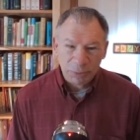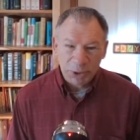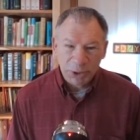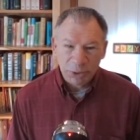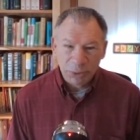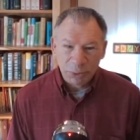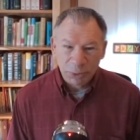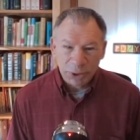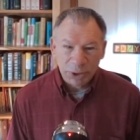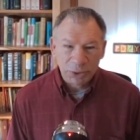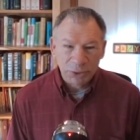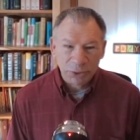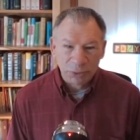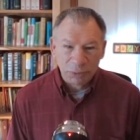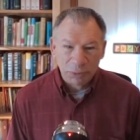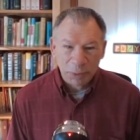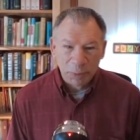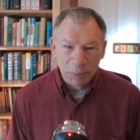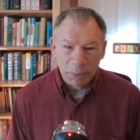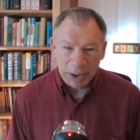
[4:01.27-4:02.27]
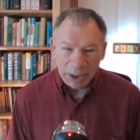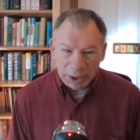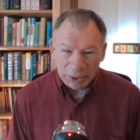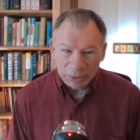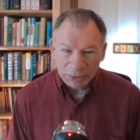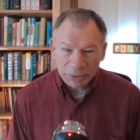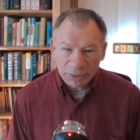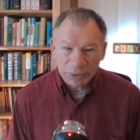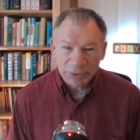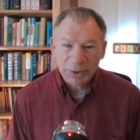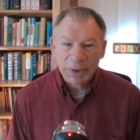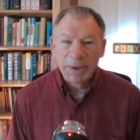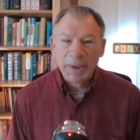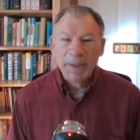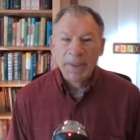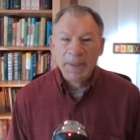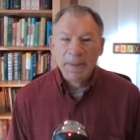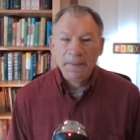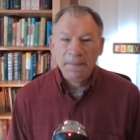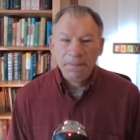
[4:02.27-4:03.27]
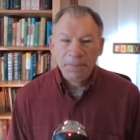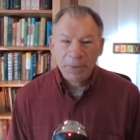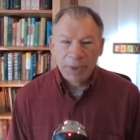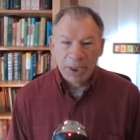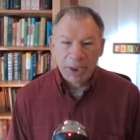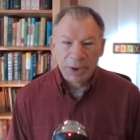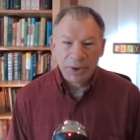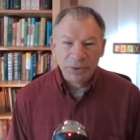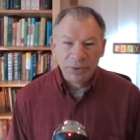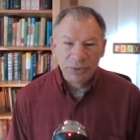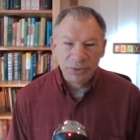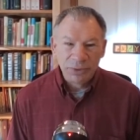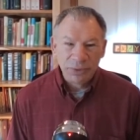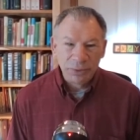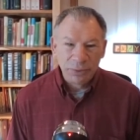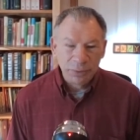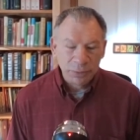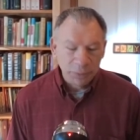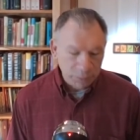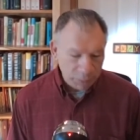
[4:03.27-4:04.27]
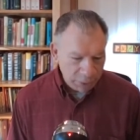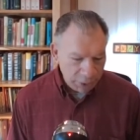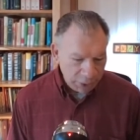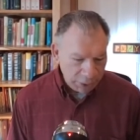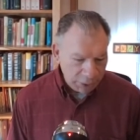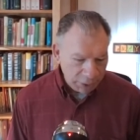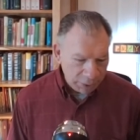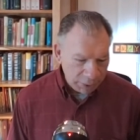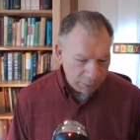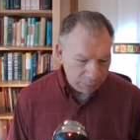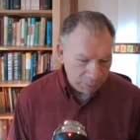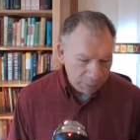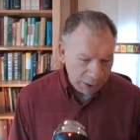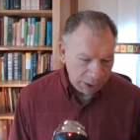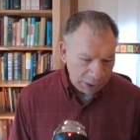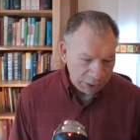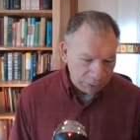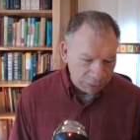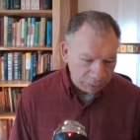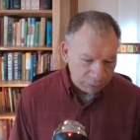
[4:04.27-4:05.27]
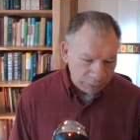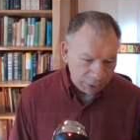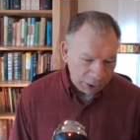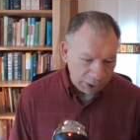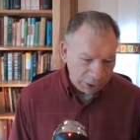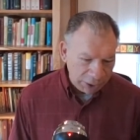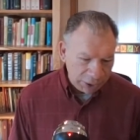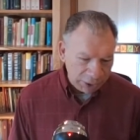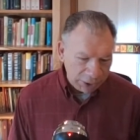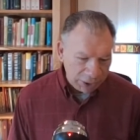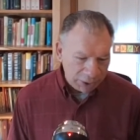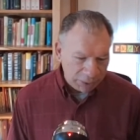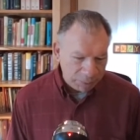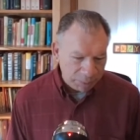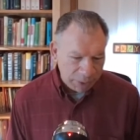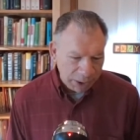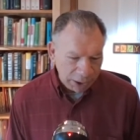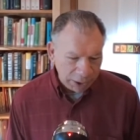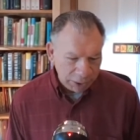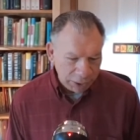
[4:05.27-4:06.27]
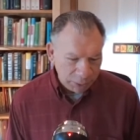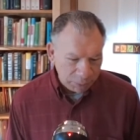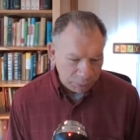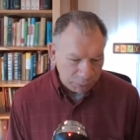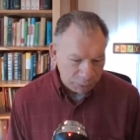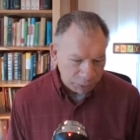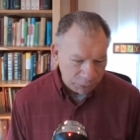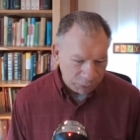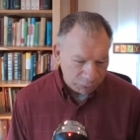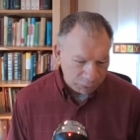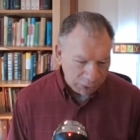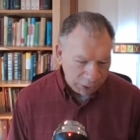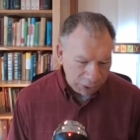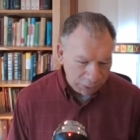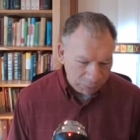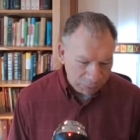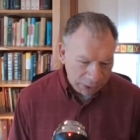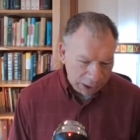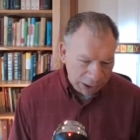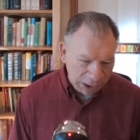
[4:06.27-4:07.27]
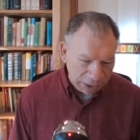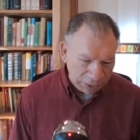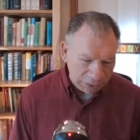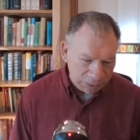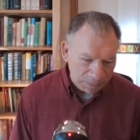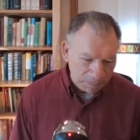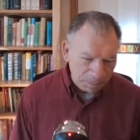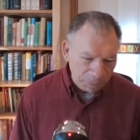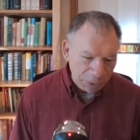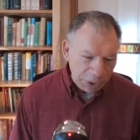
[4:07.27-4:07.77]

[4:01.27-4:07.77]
be quick to repent and to uh, make it right and get back up on the right path.